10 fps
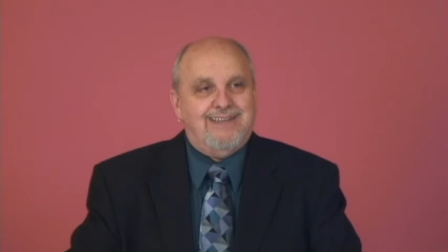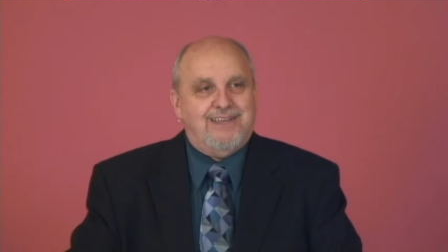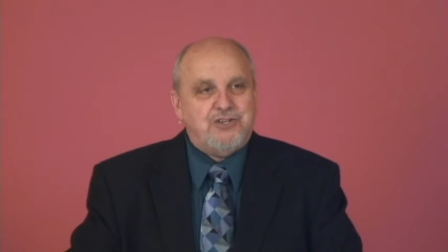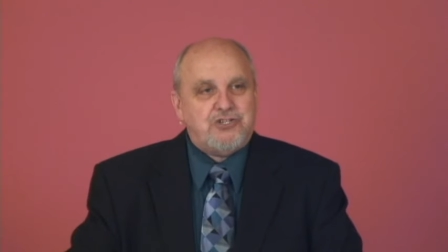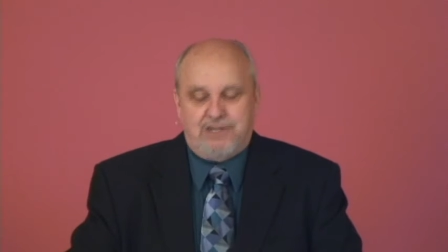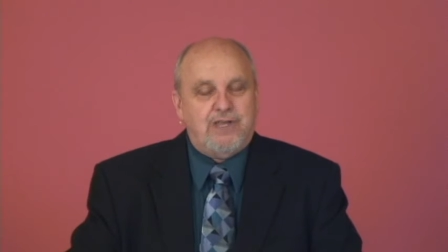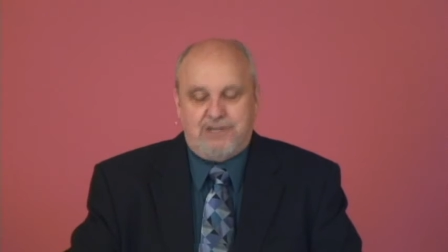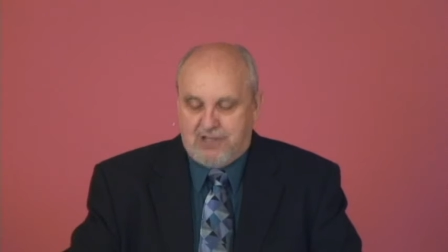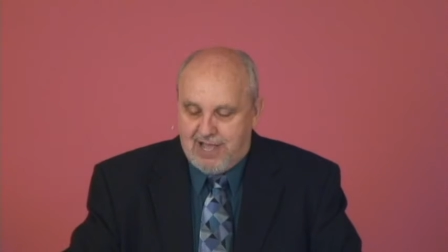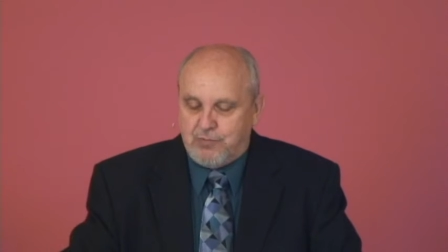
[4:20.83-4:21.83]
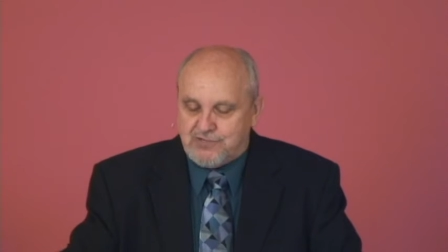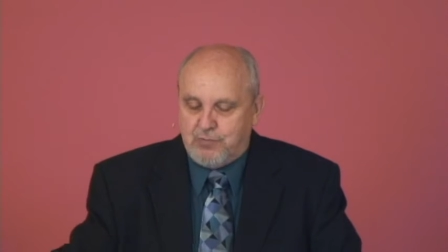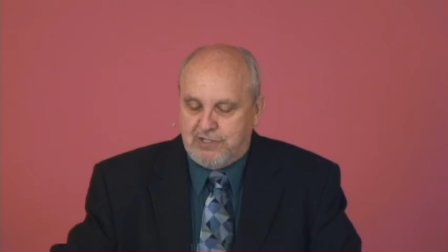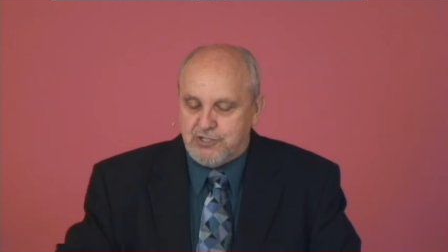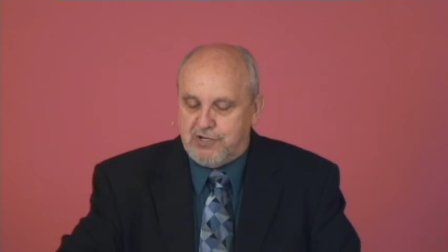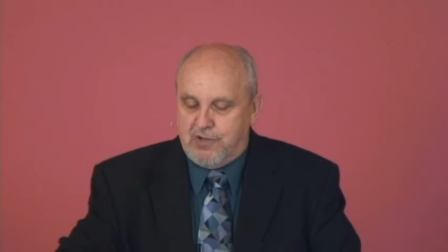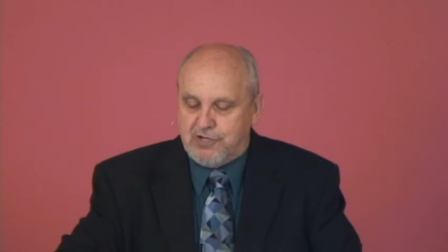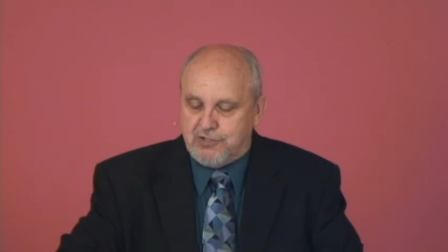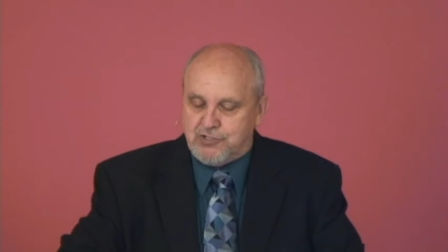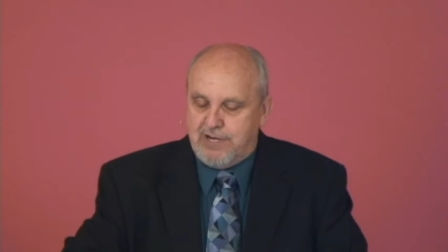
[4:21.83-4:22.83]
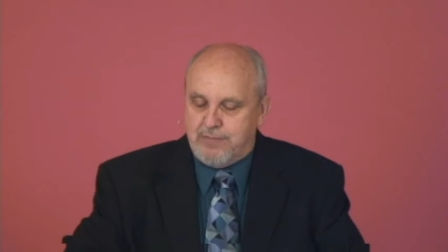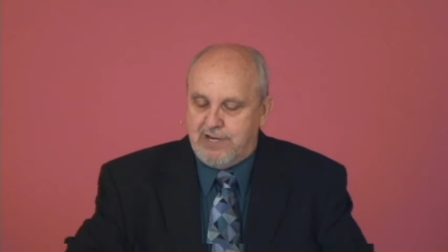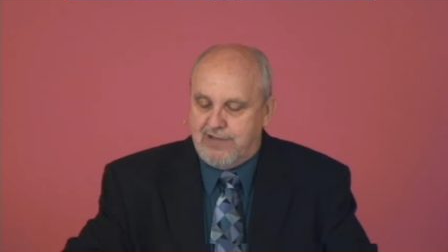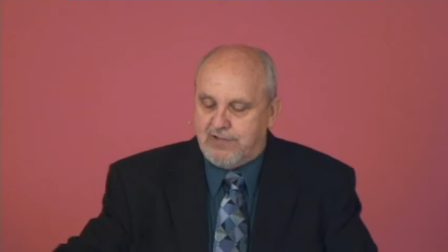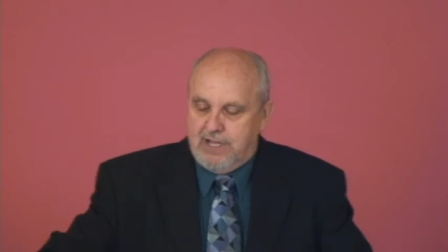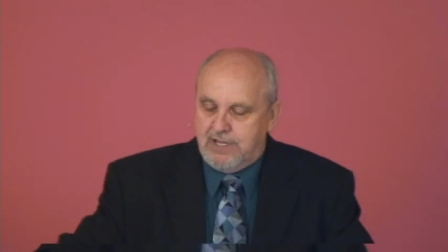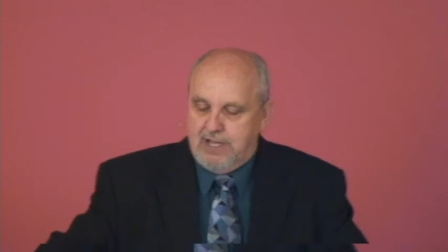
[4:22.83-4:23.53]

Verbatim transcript: Enjoy it. God will enjoy your enjoyment of it.